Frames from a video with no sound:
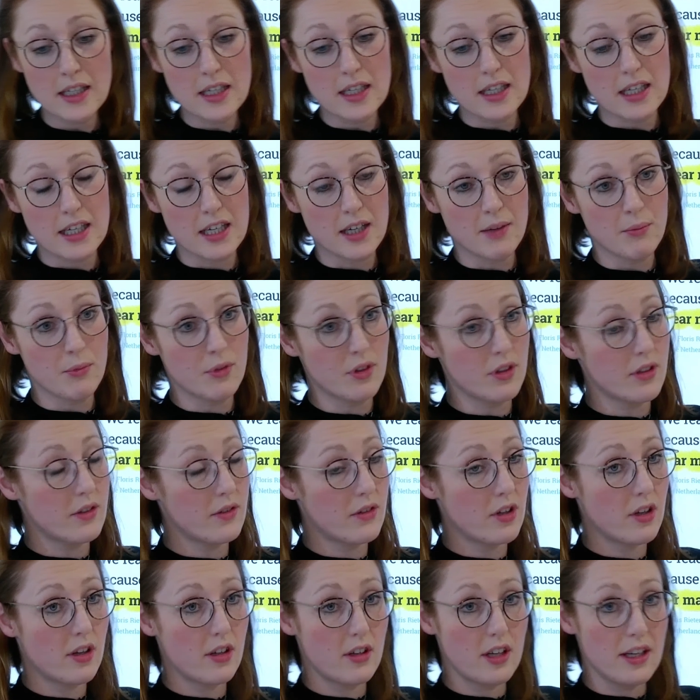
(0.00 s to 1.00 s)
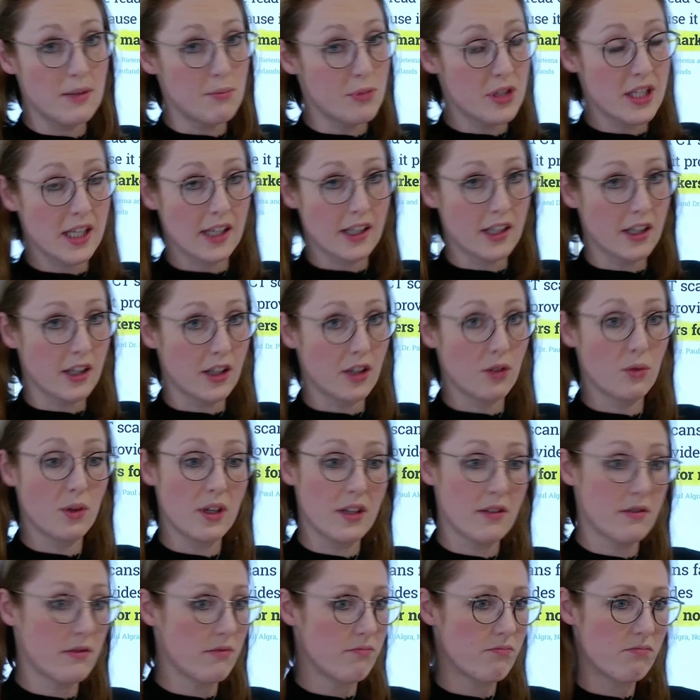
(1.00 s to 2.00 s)
In particular
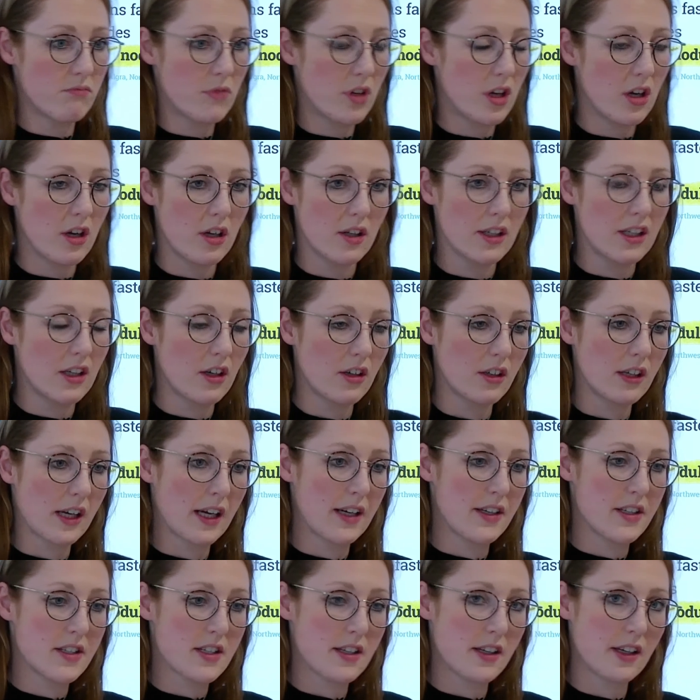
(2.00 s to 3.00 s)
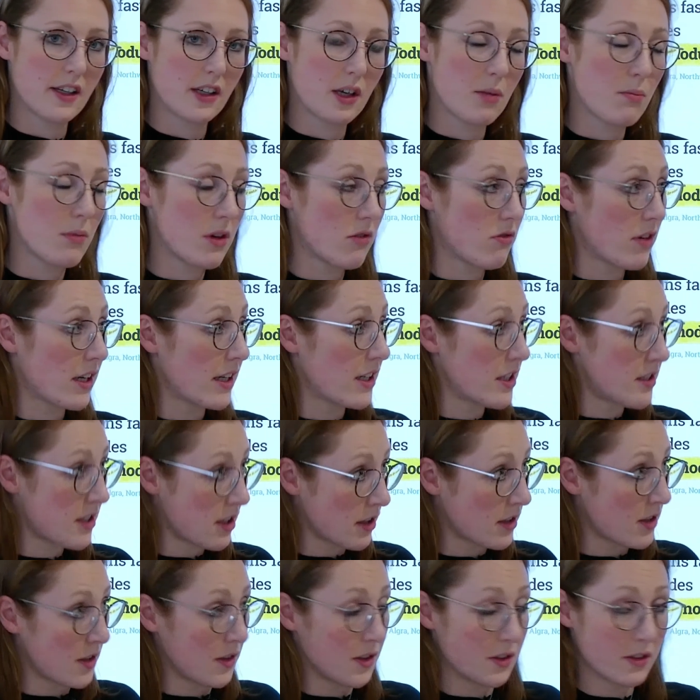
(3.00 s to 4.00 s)
with early lung cancer, it can be really
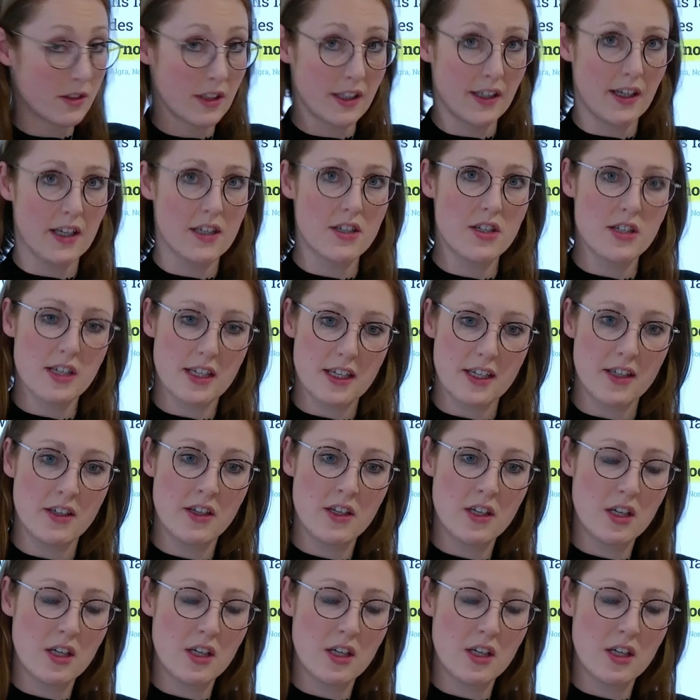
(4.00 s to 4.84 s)
subtle, and actually